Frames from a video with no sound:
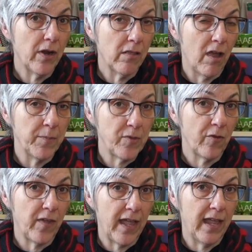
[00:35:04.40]
alarm, so
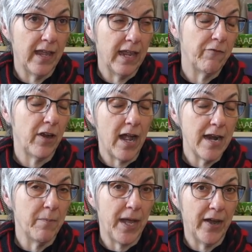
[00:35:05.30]
if I had
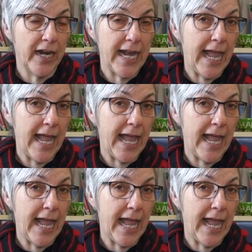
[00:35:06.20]
forgotten about it and